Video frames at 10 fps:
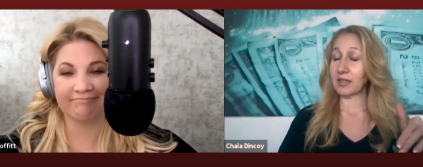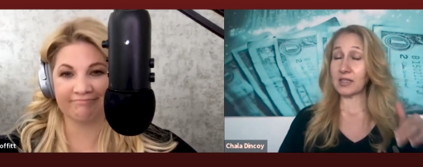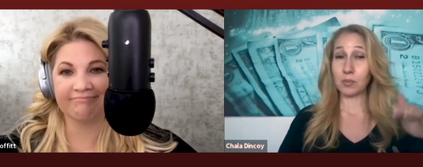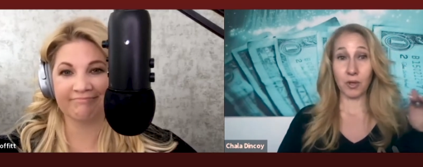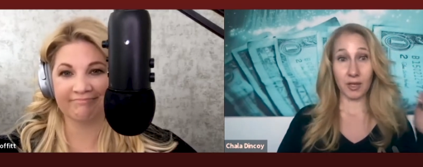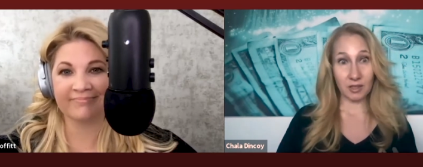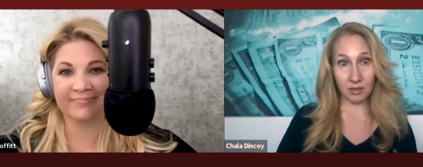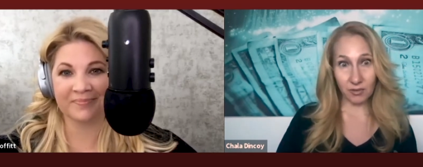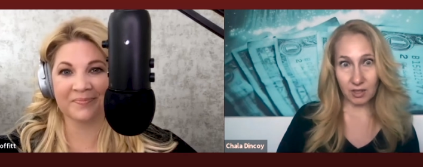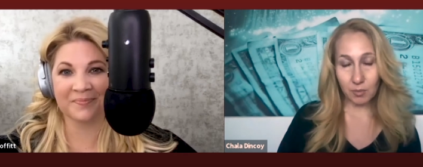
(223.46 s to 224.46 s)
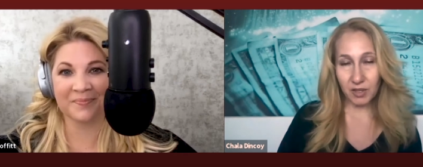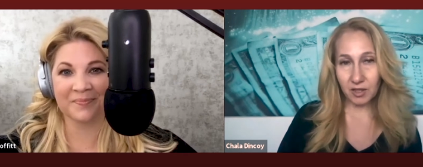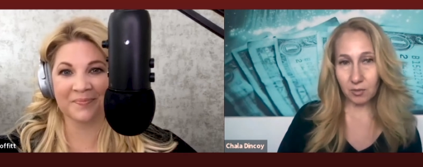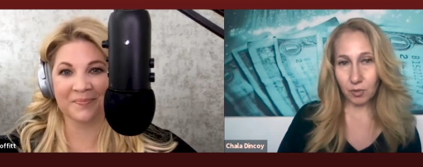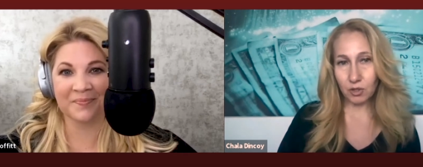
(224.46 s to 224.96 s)
Speaker 1: is productivity the
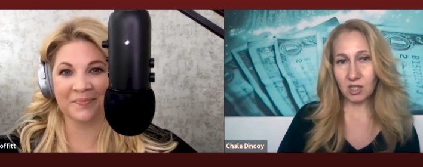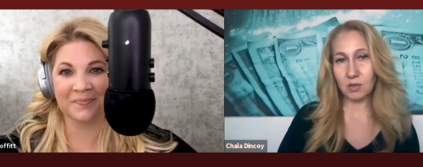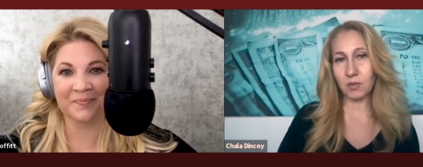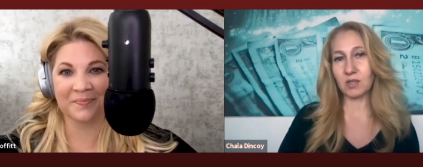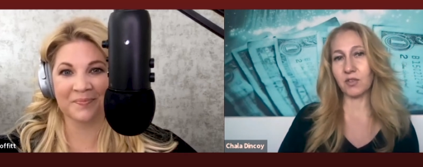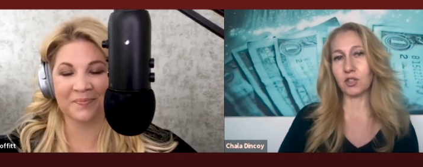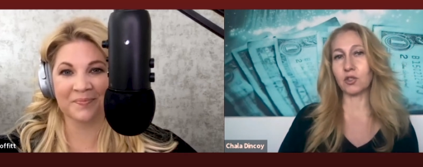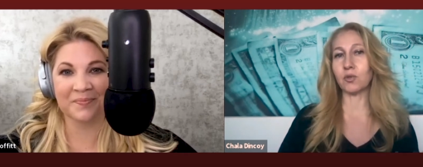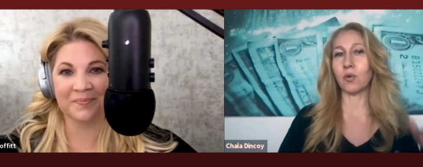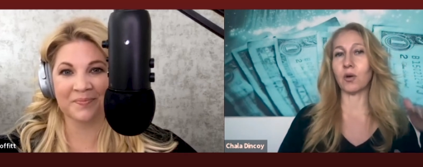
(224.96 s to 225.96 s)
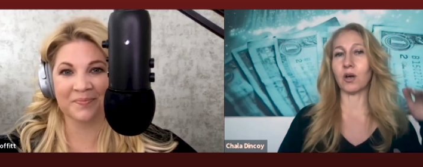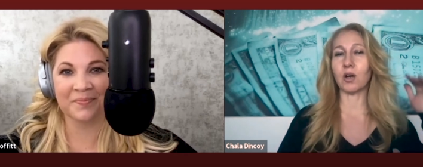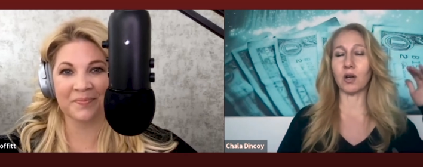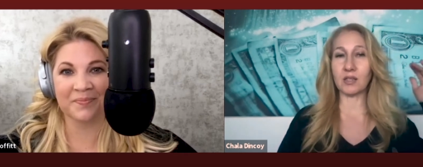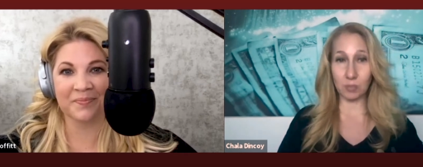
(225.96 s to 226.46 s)
bigger, most expensive issue,
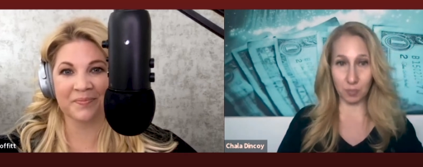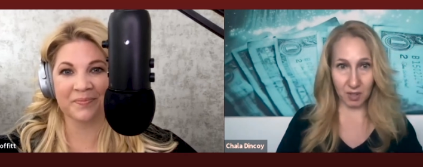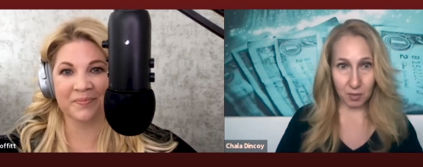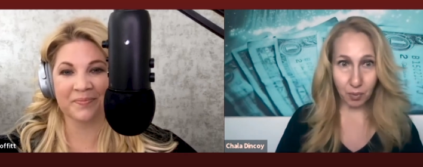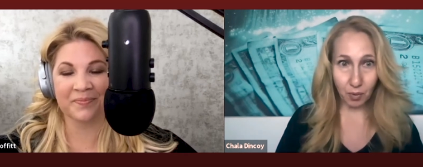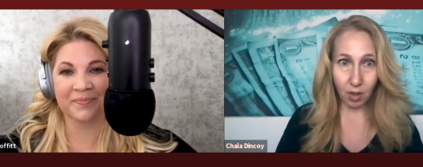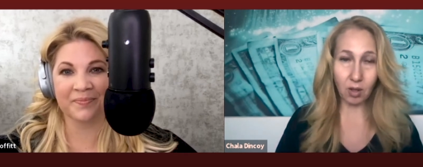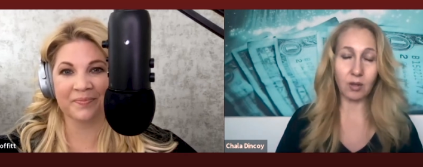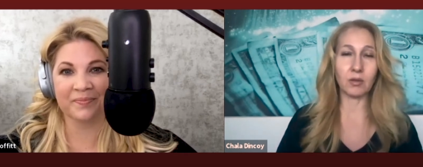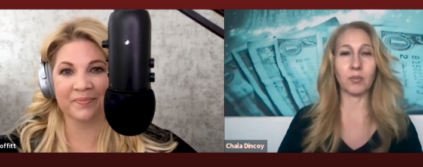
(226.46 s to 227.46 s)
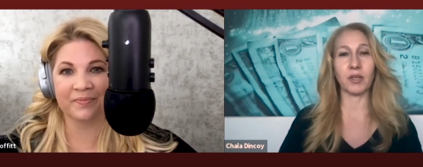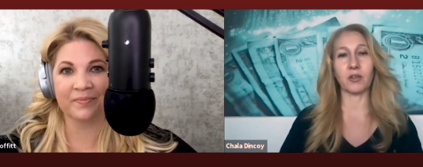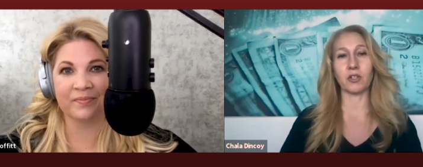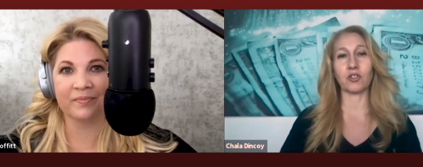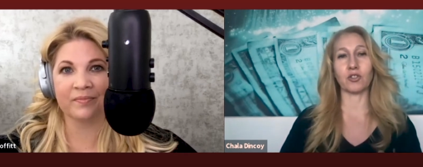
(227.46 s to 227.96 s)
or is people the
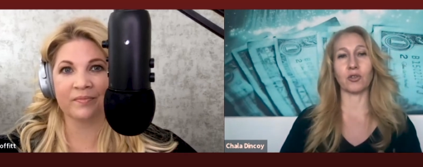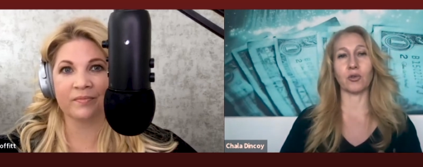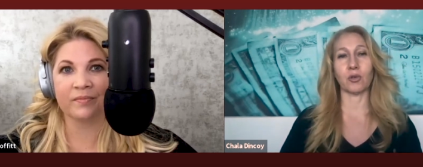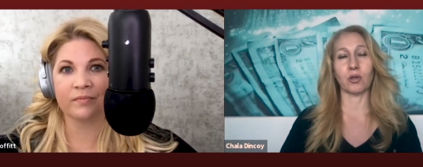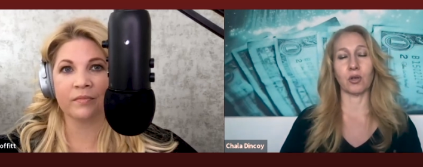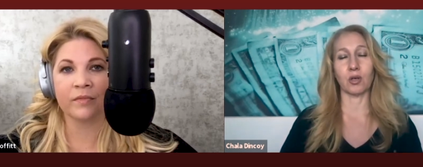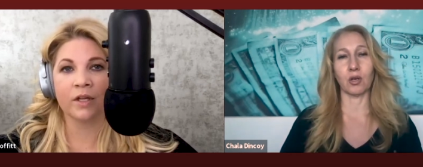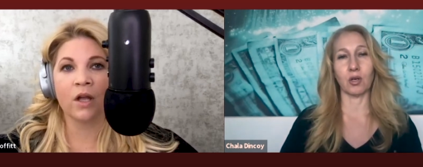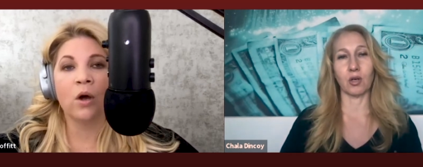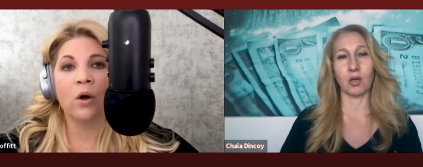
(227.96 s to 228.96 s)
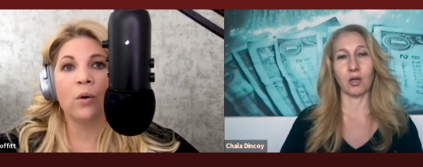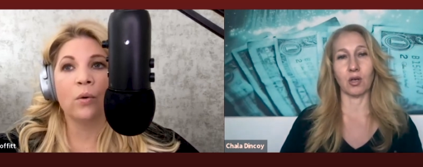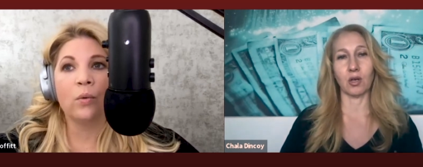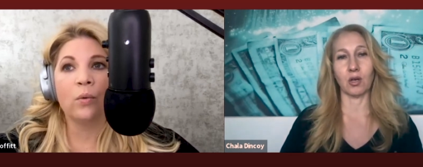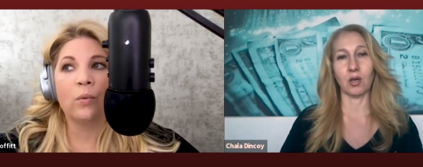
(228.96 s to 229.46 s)
bigger issue?
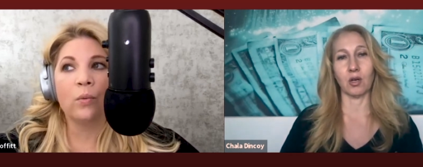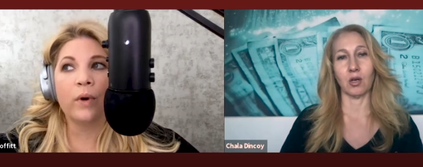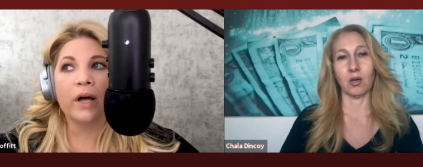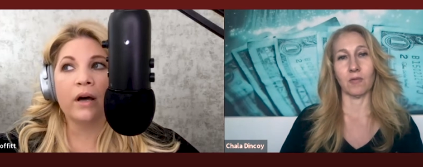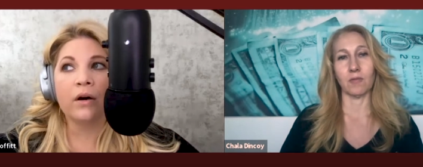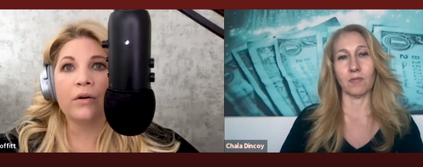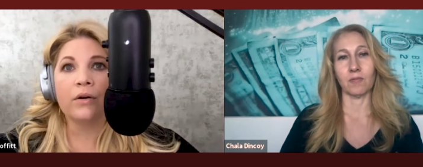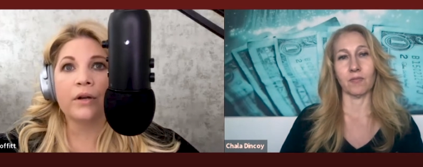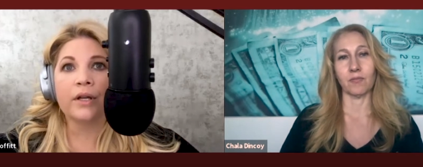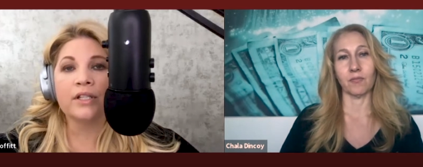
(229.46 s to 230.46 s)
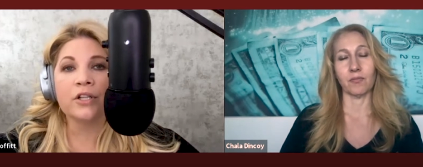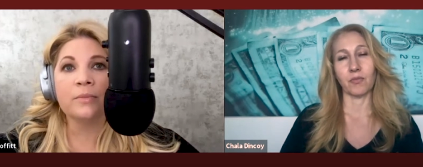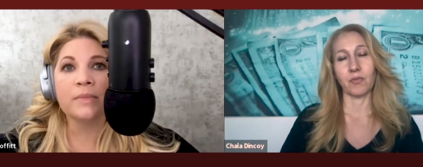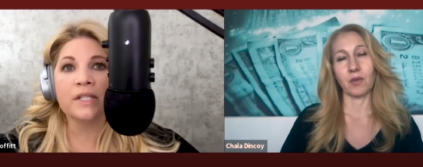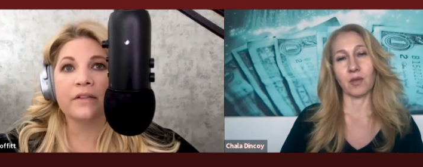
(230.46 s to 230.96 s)
Speaker 2: Well, in
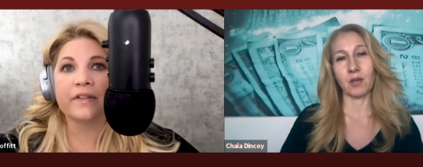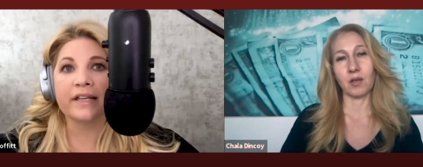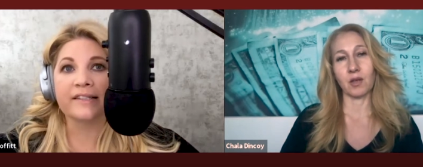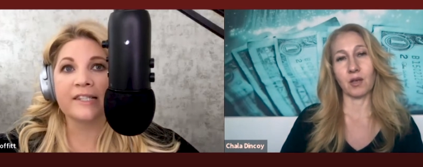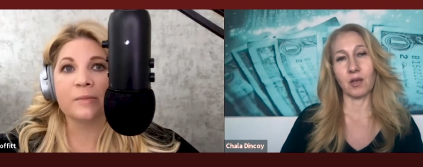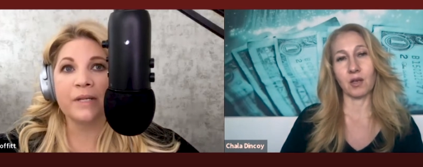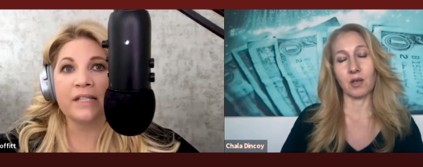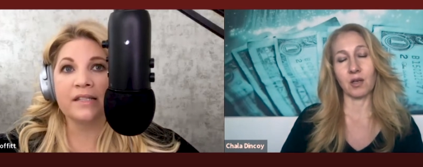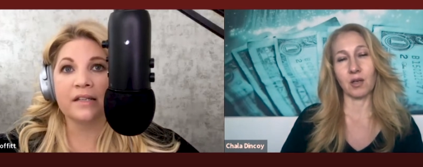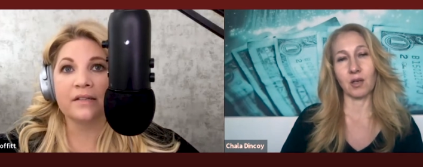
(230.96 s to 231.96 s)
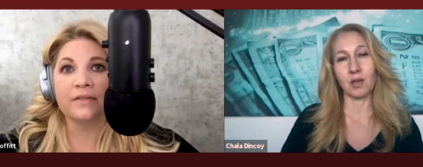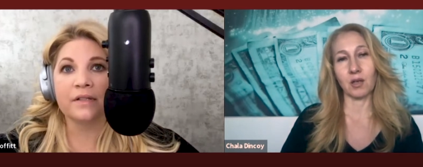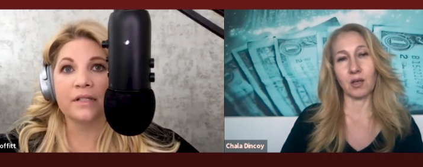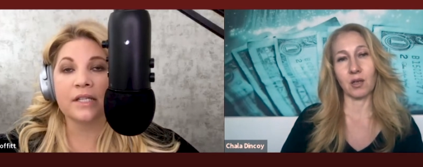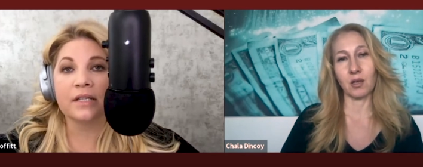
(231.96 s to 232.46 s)
terms of expensive,
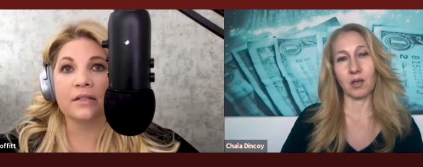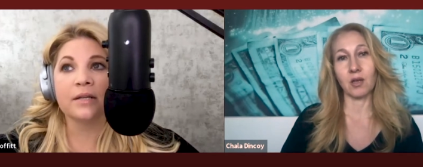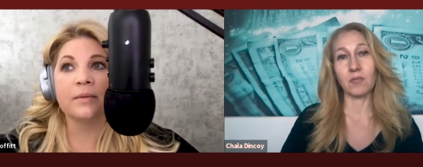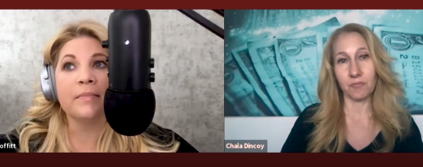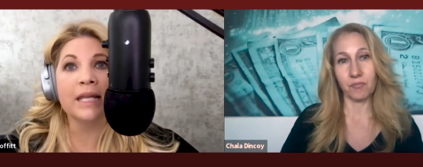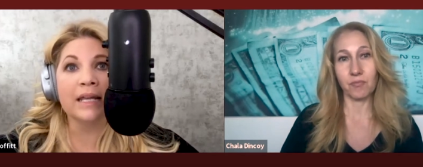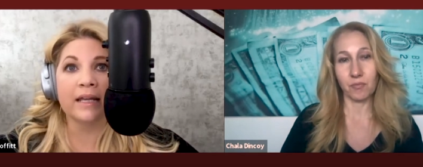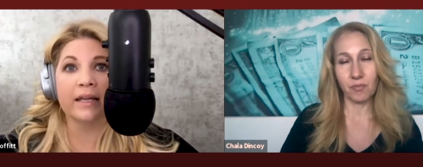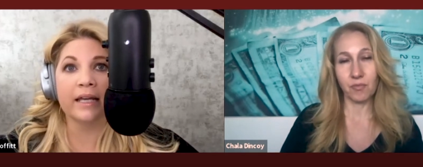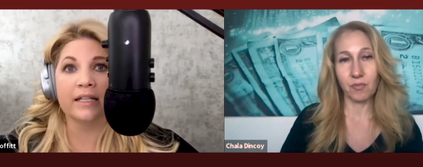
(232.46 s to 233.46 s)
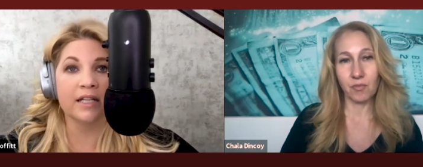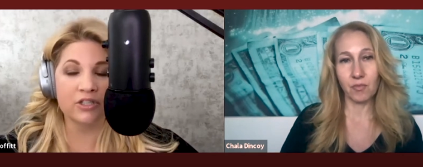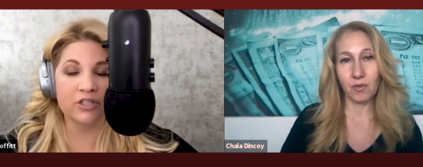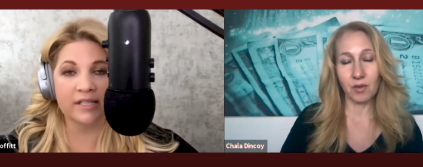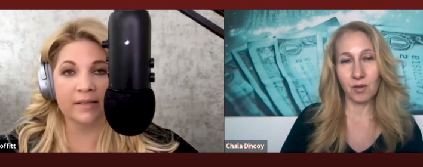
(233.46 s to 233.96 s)
t- to me, and,
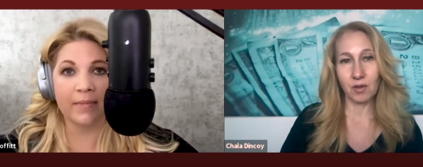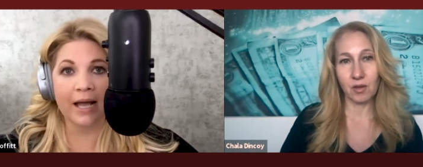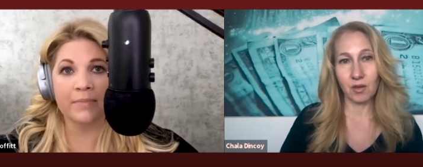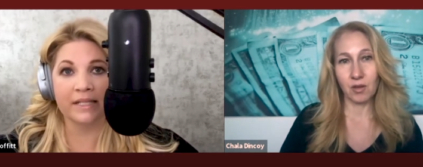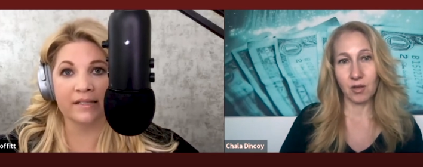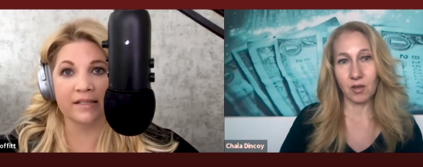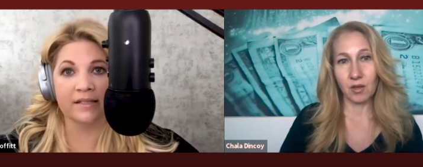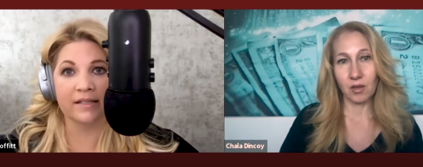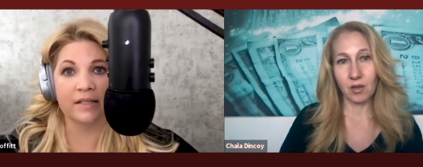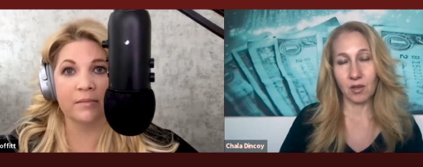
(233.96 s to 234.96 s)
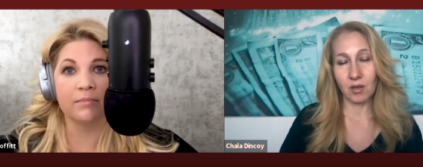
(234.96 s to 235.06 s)
and just in my businesses, the